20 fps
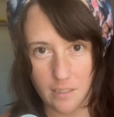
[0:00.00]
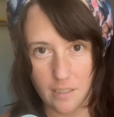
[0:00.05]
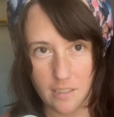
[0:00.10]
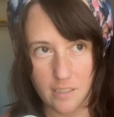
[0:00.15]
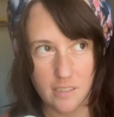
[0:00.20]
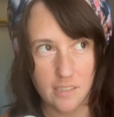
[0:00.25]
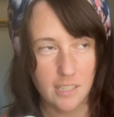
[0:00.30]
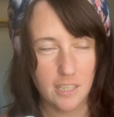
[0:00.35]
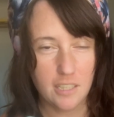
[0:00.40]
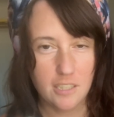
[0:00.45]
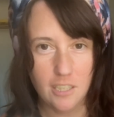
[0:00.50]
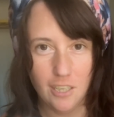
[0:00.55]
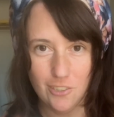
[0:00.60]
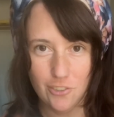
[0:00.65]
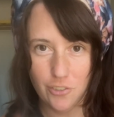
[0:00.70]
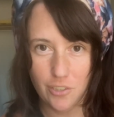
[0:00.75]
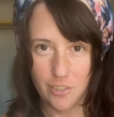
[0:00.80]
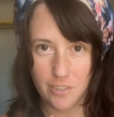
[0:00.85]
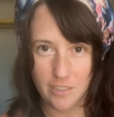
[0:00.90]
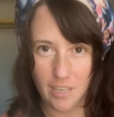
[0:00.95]

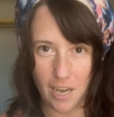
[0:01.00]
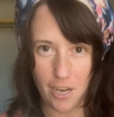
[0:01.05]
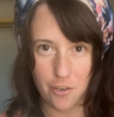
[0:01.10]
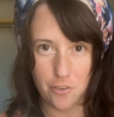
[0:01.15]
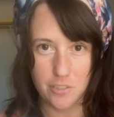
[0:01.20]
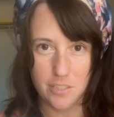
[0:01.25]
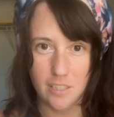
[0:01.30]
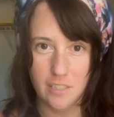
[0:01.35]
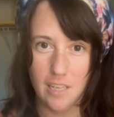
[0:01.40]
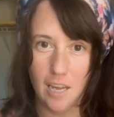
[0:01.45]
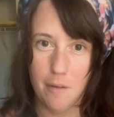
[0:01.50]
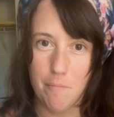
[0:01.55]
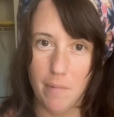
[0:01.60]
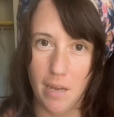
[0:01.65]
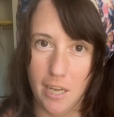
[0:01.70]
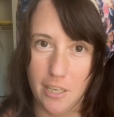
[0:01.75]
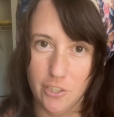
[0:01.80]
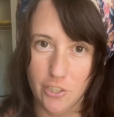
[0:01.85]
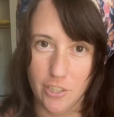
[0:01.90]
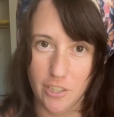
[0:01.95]
600,000, that
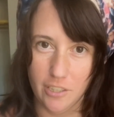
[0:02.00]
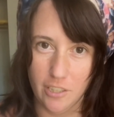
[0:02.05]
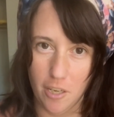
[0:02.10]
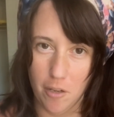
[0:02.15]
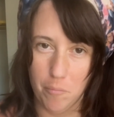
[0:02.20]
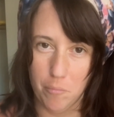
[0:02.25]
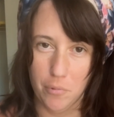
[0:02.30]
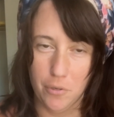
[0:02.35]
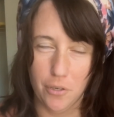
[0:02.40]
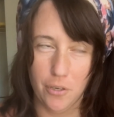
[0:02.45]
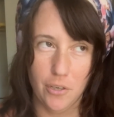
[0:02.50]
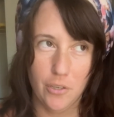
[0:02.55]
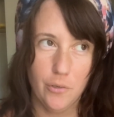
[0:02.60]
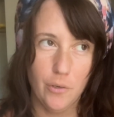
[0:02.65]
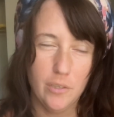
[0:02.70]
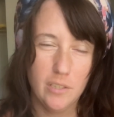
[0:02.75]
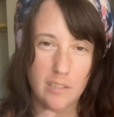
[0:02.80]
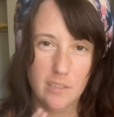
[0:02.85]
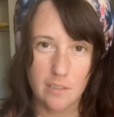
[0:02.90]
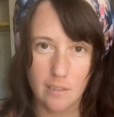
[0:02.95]
magic number,
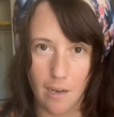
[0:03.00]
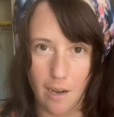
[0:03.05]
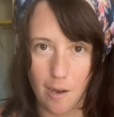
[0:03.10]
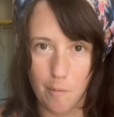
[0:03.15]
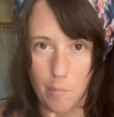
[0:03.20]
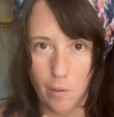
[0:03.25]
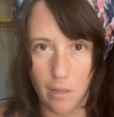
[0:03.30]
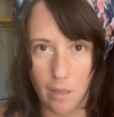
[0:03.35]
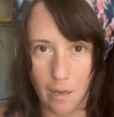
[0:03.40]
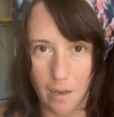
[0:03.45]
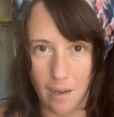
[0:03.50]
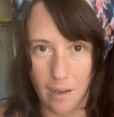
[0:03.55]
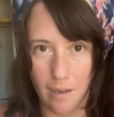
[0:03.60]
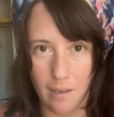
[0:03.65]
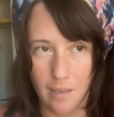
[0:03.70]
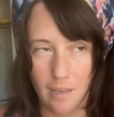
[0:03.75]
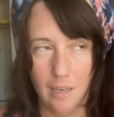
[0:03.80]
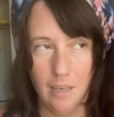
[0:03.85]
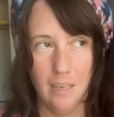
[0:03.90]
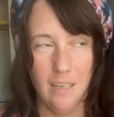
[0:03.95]
according to Kabbalah,
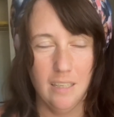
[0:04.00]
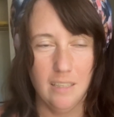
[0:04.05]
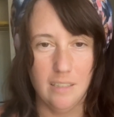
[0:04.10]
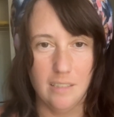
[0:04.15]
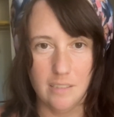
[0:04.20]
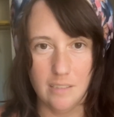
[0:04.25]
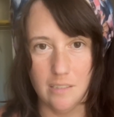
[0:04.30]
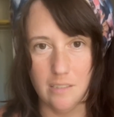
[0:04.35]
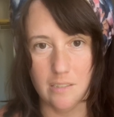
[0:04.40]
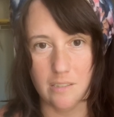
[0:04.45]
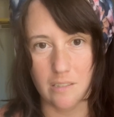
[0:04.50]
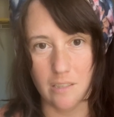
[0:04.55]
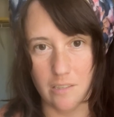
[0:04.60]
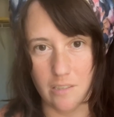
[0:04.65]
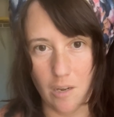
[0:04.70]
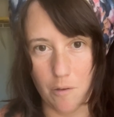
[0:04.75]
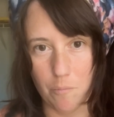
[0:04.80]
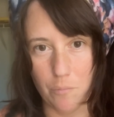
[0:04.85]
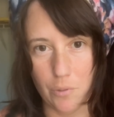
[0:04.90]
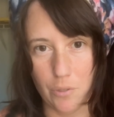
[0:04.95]
this is the
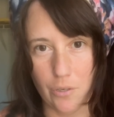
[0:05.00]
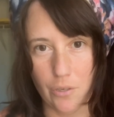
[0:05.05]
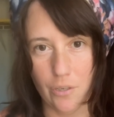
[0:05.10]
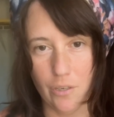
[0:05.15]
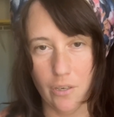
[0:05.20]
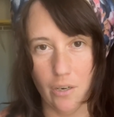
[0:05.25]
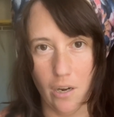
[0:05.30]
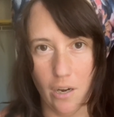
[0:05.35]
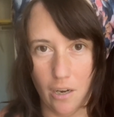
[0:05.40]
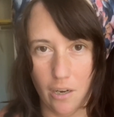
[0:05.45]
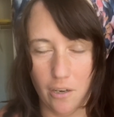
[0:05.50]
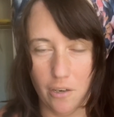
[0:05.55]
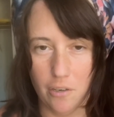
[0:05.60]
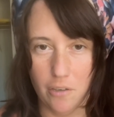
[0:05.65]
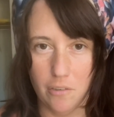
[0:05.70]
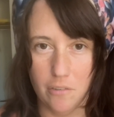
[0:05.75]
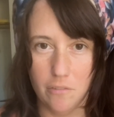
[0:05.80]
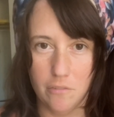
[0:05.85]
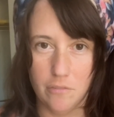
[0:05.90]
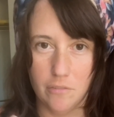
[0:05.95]
number
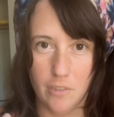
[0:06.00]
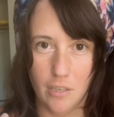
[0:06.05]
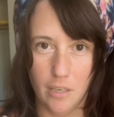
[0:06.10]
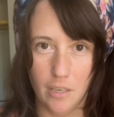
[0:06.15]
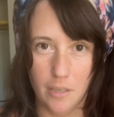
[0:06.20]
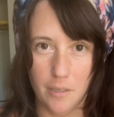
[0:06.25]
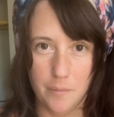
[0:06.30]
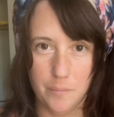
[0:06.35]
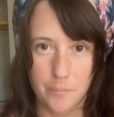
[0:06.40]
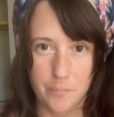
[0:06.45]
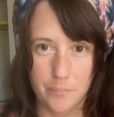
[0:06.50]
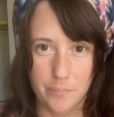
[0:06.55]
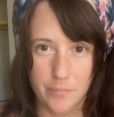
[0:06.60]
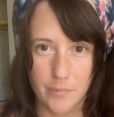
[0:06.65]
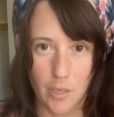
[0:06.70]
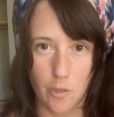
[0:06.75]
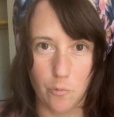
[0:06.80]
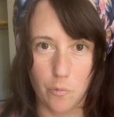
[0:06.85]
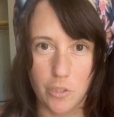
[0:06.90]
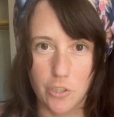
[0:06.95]
of
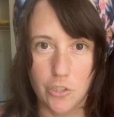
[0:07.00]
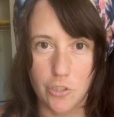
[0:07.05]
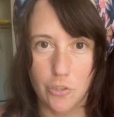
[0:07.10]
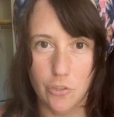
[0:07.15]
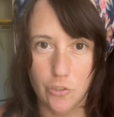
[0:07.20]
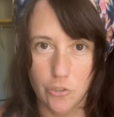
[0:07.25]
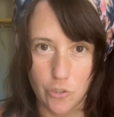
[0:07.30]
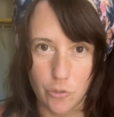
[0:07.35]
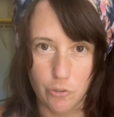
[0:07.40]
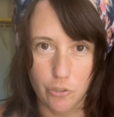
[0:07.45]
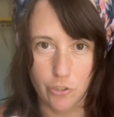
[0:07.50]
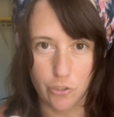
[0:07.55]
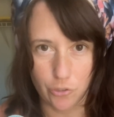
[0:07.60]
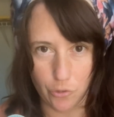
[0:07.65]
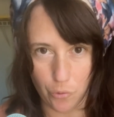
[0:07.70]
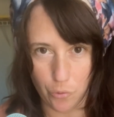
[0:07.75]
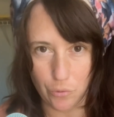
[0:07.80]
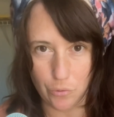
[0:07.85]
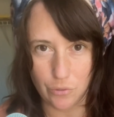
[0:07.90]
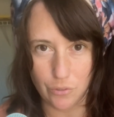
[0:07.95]
original Jewish
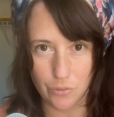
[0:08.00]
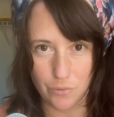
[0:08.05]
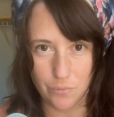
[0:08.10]
souls.